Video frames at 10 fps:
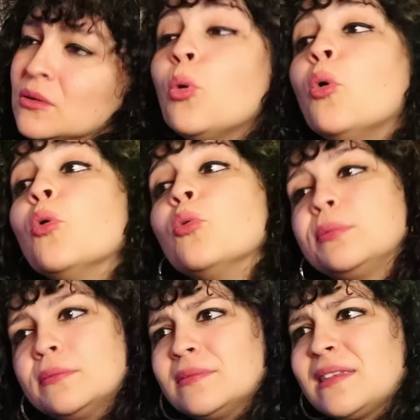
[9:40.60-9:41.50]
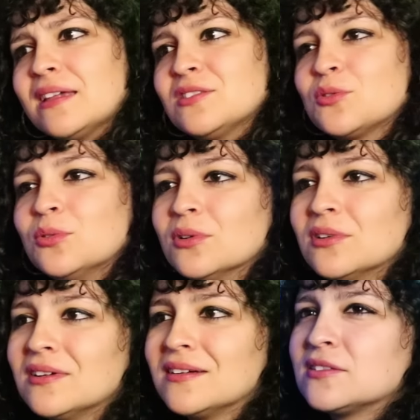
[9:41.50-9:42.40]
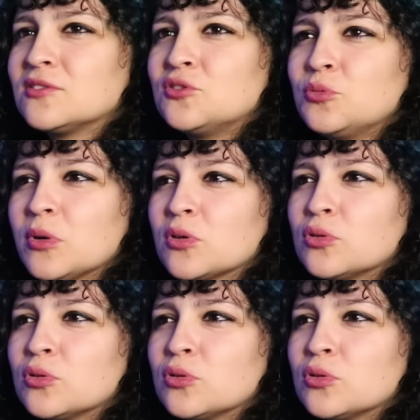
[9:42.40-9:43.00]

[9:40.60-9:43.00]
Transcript: Ooh, gotcha. That's cool. Super